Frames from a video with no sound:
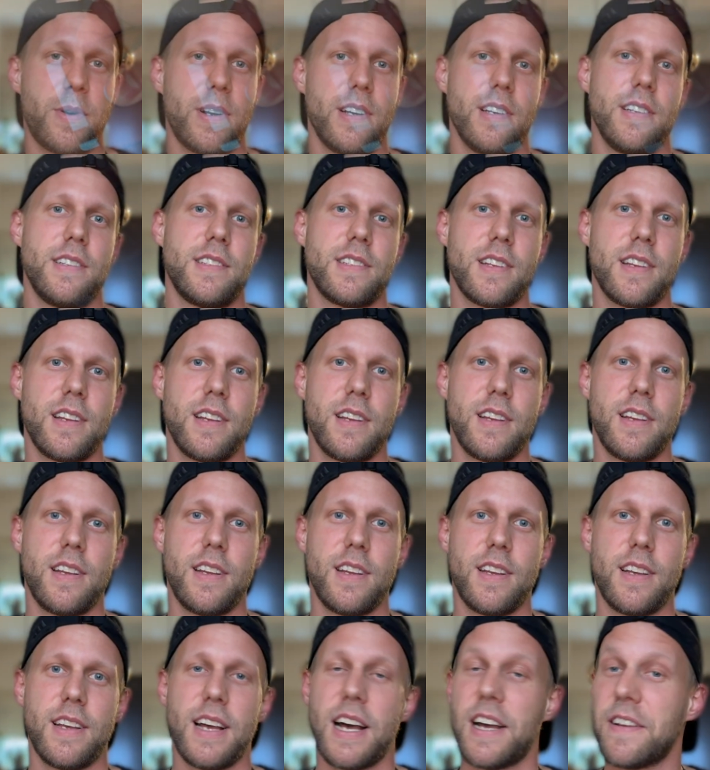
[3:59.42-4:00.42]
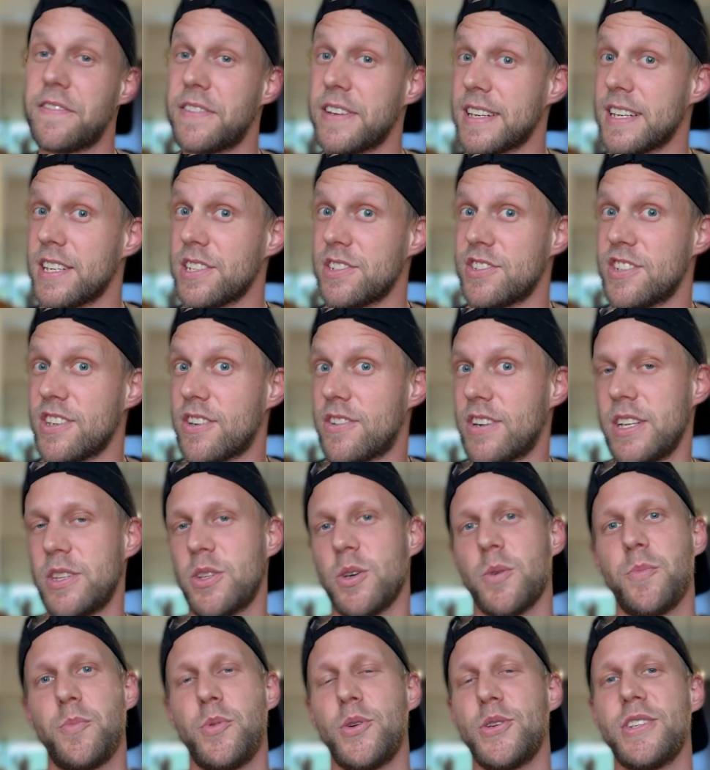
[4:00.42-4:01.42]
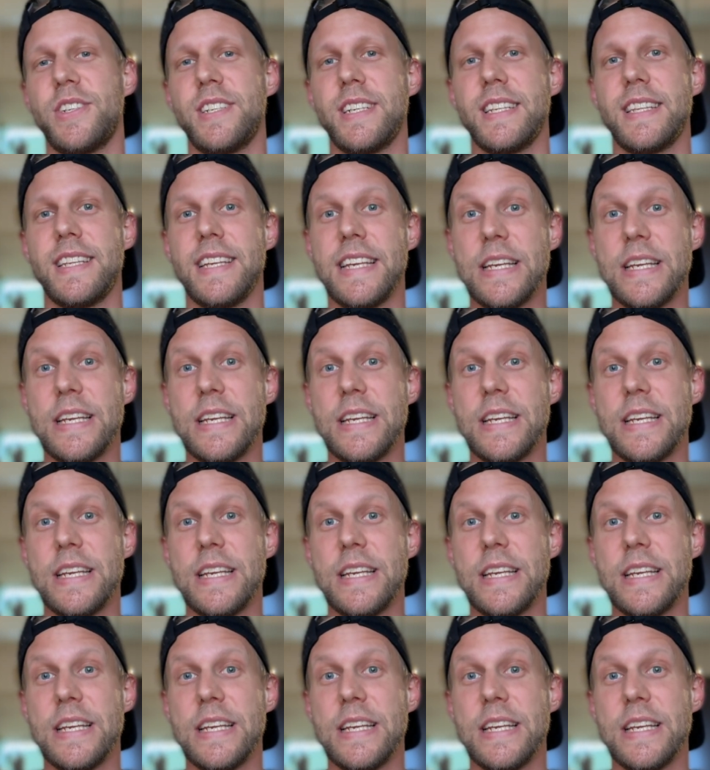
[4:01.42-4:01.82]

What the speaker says: price. I think that's the great opportunity